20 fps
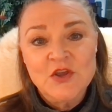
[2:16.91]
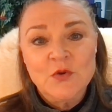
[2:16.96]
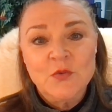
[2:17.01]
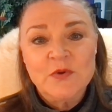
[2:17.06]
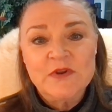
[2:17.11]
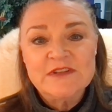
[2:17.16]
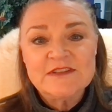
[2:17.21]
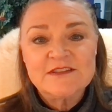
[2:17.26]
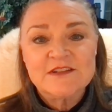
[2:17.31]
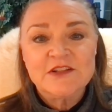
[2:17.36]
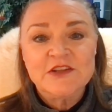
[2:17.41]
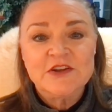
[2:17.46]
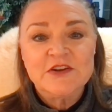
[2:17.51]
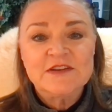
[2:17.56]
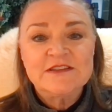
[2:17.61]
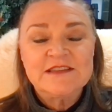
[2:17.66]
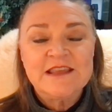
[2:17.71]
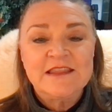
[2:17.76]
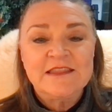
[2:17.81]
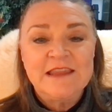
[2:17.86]
What is clear
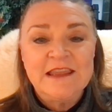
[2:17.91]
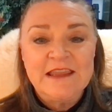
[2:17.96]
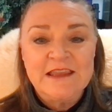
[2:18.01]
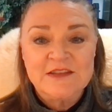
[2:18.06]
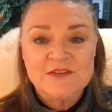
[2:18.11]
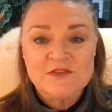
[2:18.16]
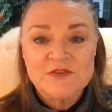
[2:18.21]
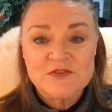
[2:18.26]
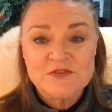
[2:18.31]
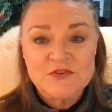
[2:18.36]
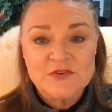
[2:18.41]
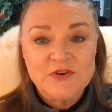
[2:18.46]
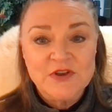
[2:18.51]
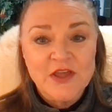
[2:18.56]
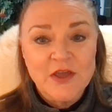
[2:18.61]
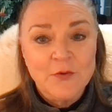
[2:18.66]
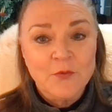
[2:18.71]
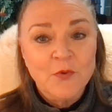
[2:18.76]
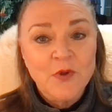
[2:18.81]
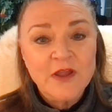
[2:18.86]
is that the answers are
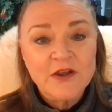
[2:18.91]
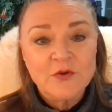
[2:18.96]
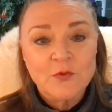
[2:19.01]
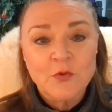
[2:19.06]
not what